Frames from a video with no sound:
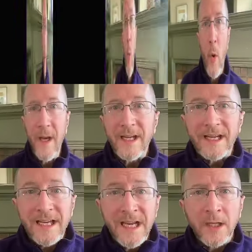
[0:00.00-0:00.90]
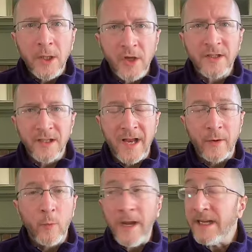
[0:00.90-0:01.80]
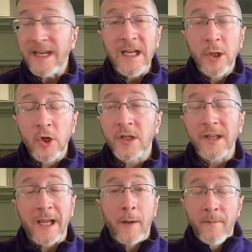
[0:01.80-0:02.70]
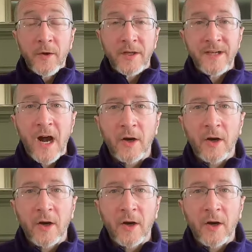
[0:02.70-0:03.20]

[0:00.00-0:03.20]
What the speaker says: Boy, he had lost a lot of weight. He looked like $1 million.